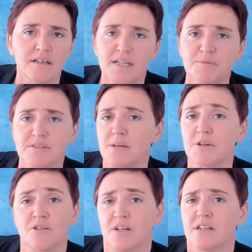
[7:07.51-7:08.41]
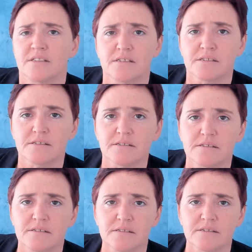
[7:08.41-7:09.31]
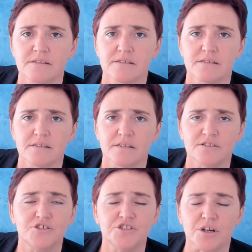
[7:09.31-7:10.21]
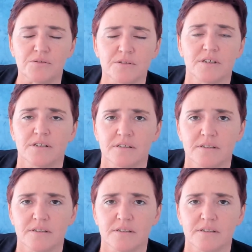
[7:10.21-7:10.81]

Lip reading: Liberal Democrats. A joke